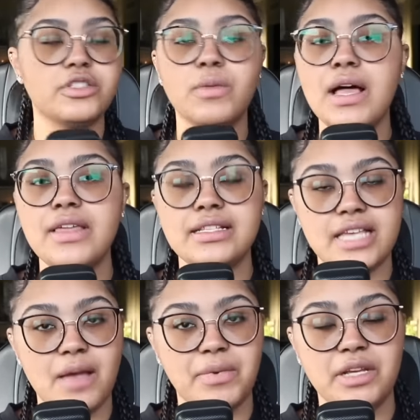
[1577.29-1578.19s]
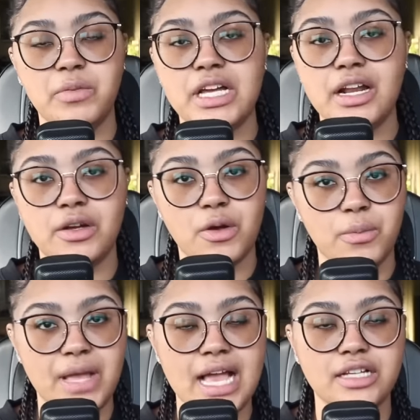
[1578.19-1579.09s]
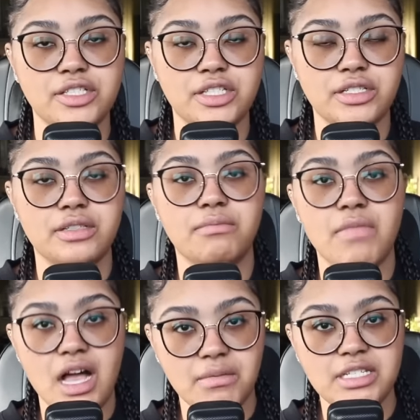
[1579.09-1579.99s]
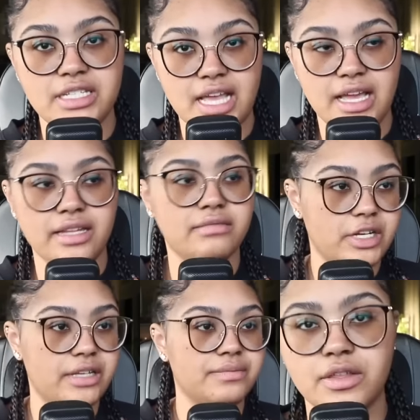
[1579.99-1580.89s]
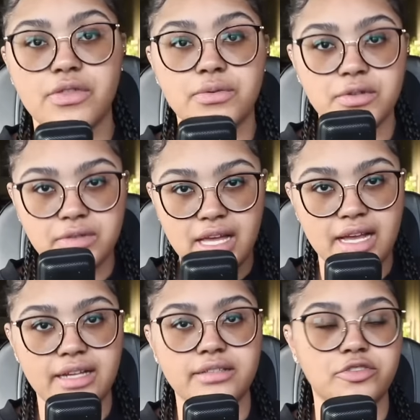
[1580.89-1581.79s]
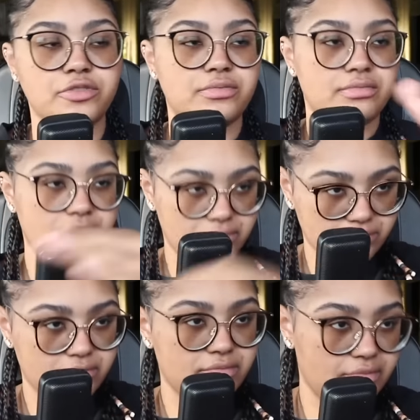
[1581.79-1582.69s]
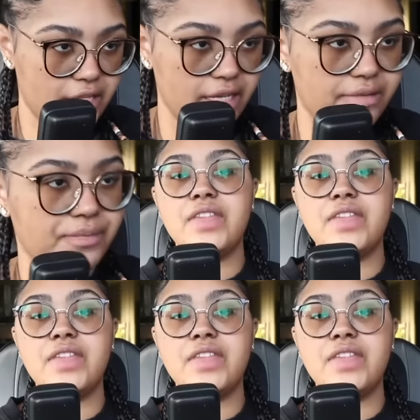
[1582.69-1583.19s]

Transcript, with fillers: So while that's happening, we got to go back to mom and dad, right? The through line thing.